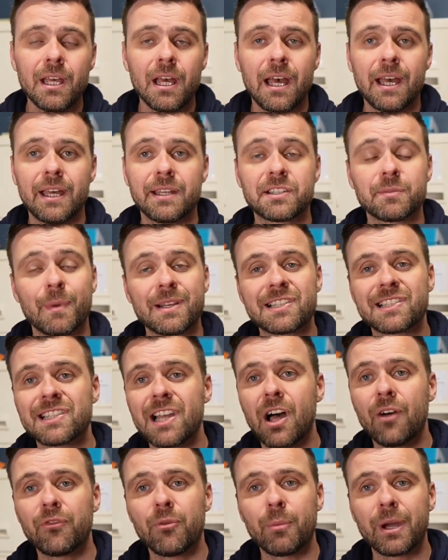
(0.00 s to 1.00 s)
It's
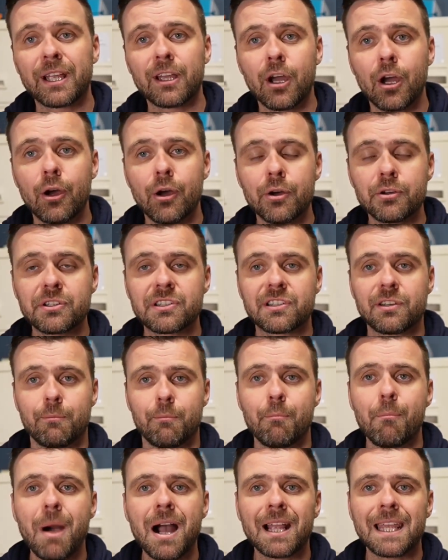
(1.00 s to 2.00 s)
myself and my co-hosts,
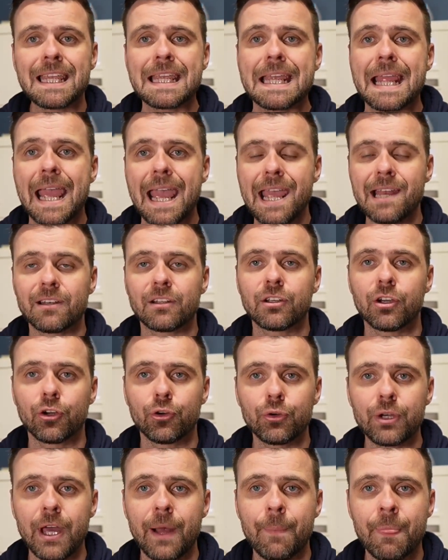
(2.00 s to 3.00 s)
Mucky and
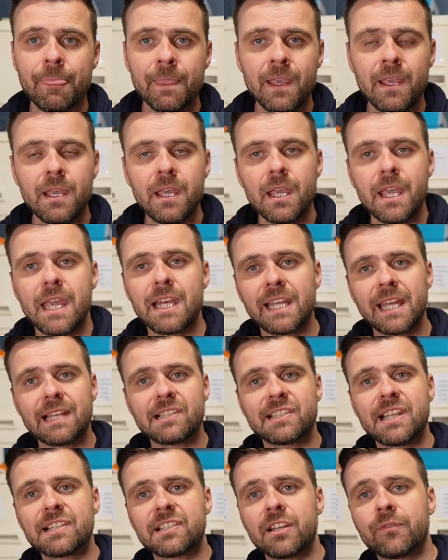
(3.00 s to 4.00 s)
Kahuna. In any case,
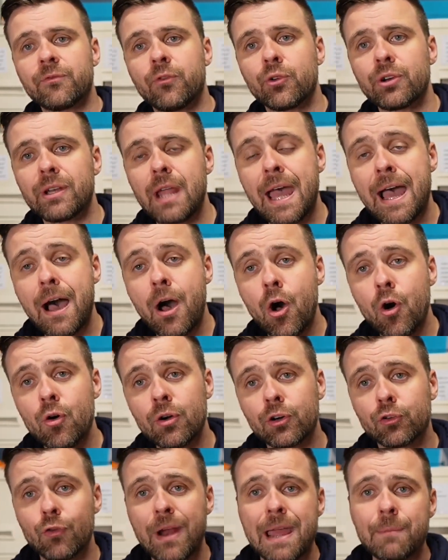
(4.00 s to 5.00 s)
that's it for
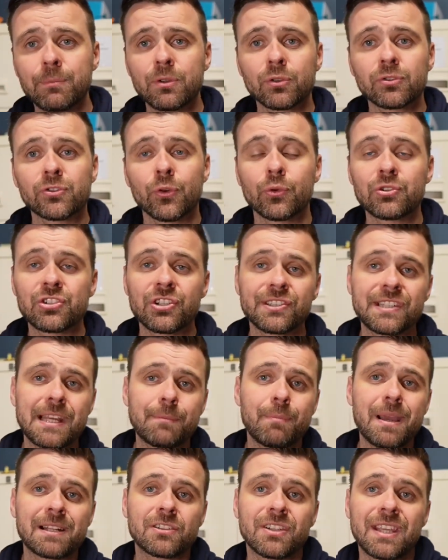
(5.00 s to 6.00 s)
now. Grab your torches, head
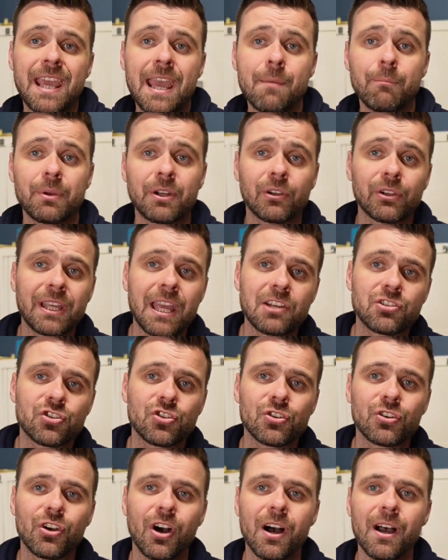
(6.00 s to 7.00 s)
back to camp, and I'll catch
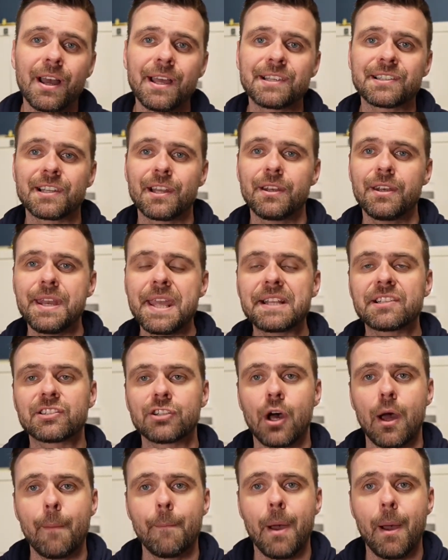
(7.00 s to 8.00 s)
you guys next
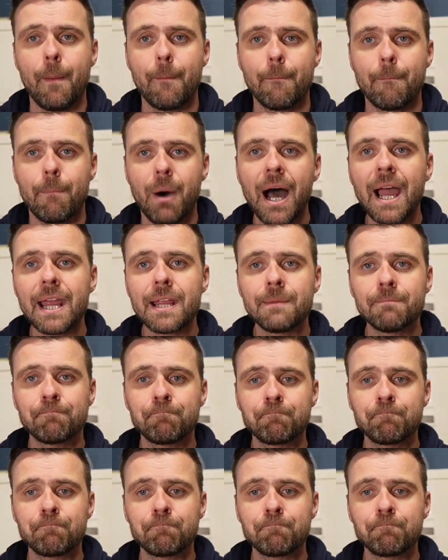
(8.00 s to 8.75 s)
time. Bye.